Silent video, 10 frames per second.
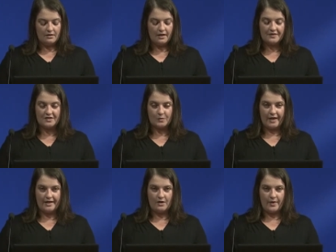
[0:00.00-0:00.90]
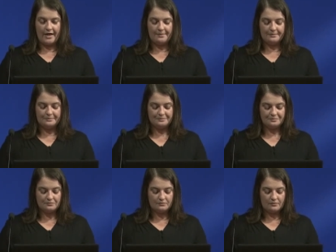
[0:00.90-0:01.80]
Not this way, anyway.
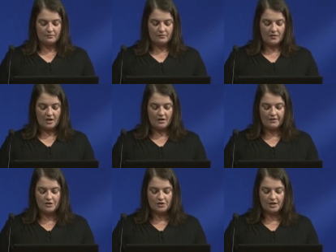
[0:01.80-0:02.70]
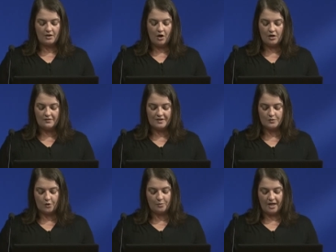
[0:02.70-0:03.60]
Eventually, all of these
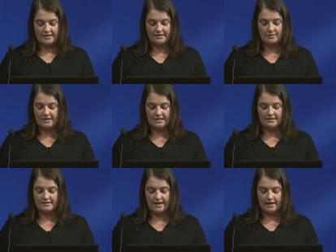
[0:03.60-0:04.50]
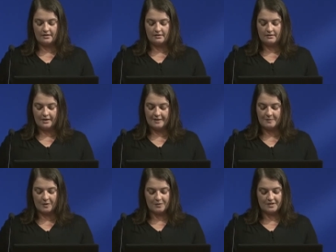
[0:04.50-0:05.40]
roadblocks lead me to the state. I
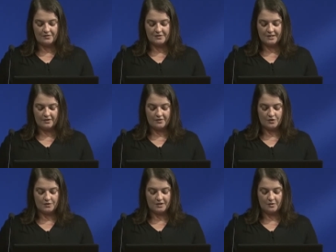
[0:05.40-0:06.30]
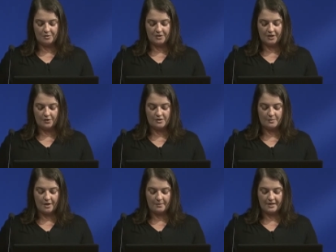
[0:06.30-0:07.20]
speak with several state officials in the building code
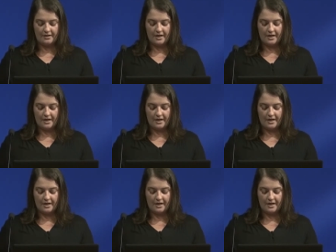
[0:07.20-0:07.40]
department,